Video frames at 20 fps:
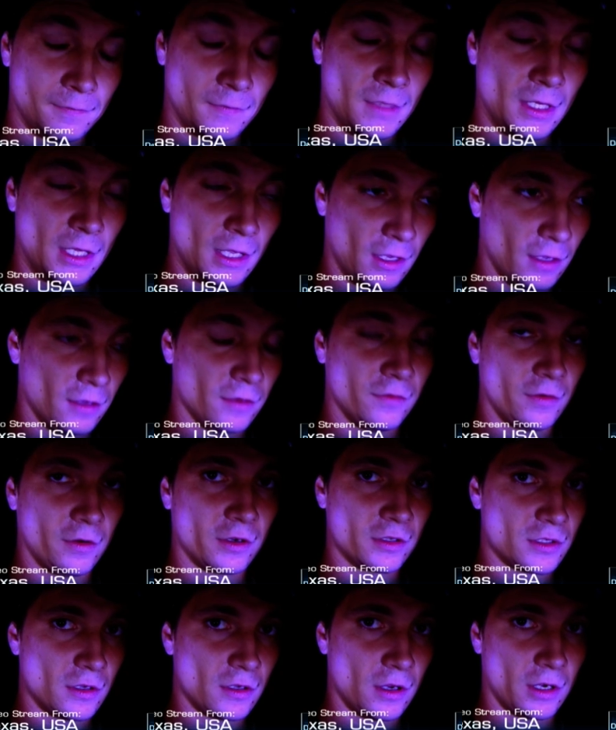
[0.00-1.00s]
Yeah, it's
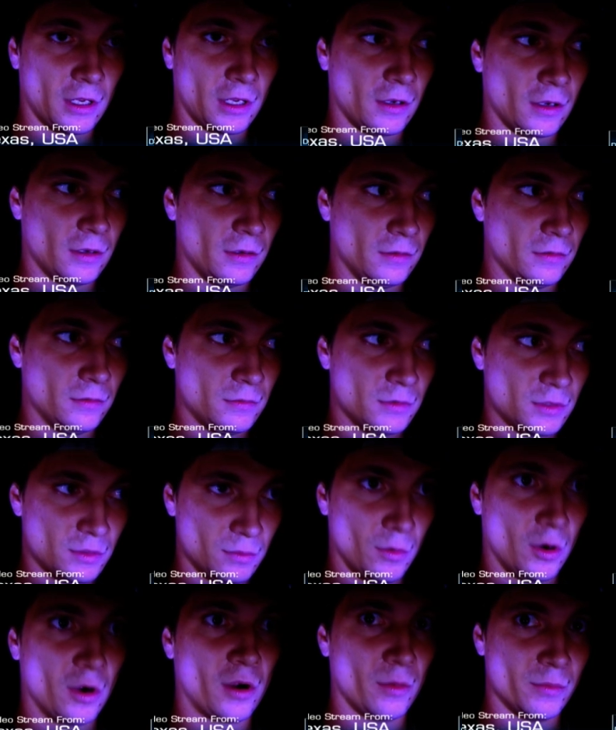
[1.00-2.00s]
very exciting, and
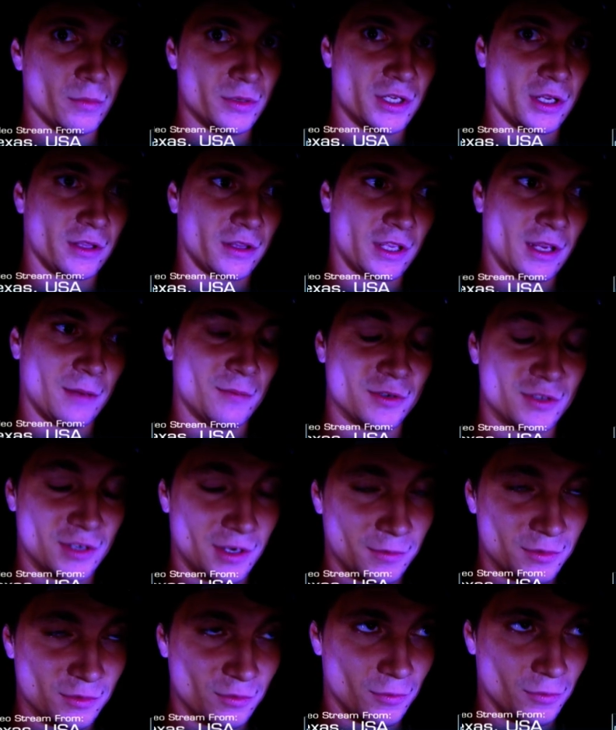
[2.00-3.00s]
tomorrow when we check the camera
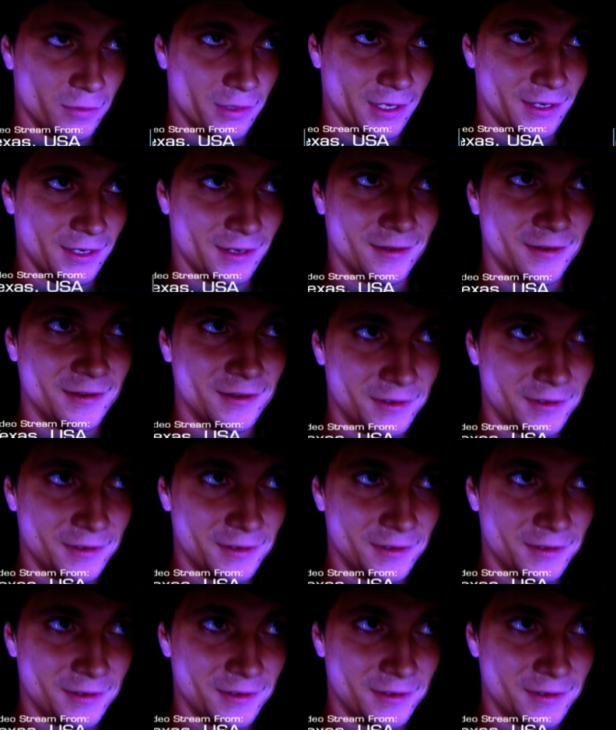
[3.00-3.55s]
traps we'll be,